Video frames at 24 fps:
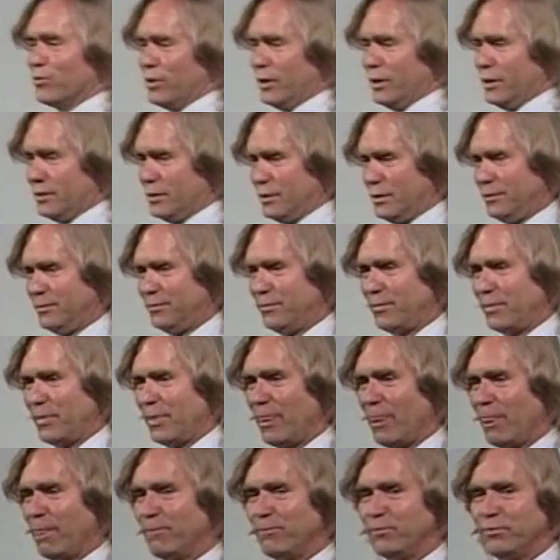work.
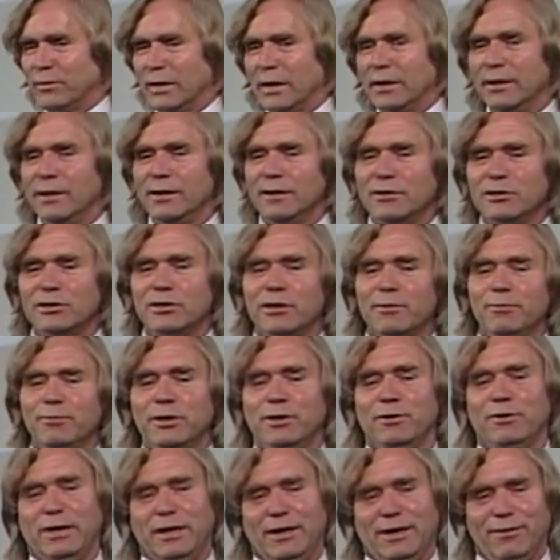And here's the
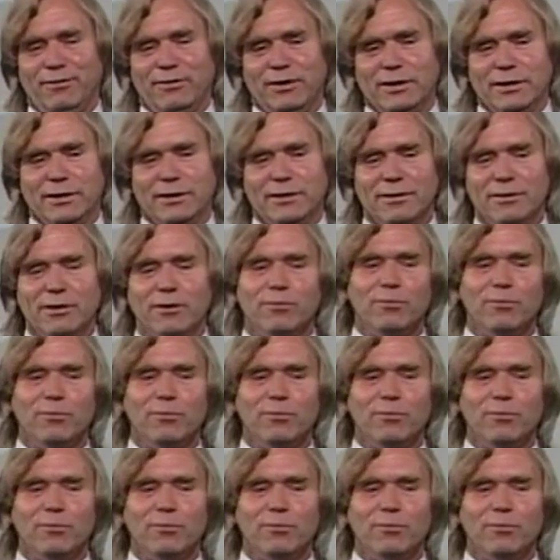beauty of it. The